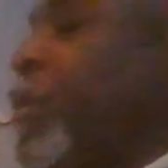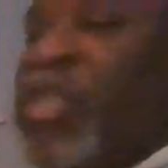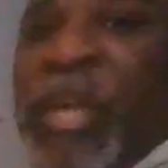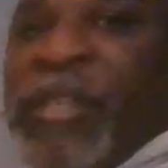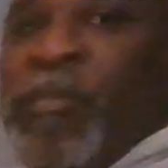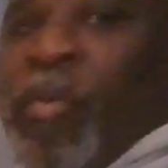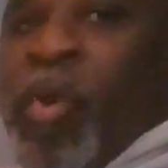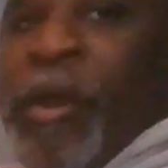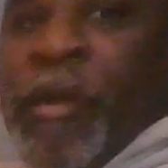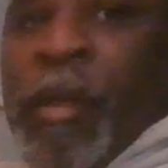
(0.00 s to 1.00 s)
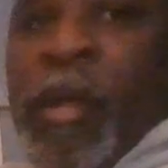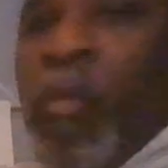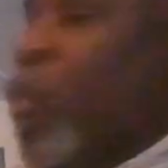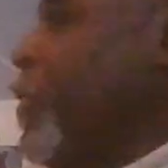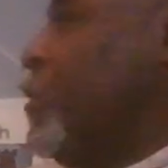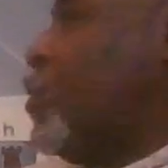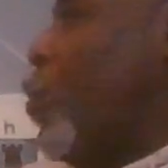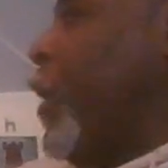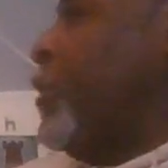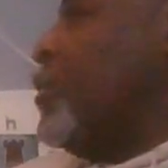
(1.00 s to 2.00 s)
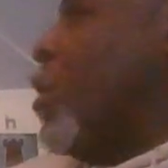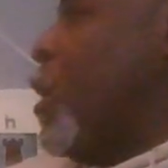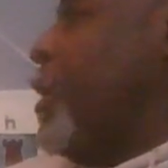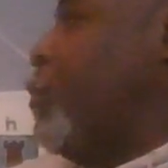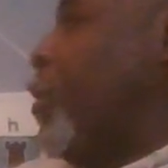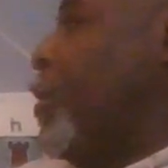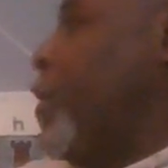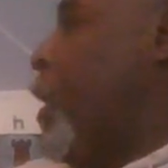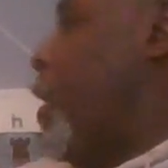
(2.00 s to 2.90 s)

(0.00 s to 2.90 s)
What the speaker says: the chessboard where the squares are, he put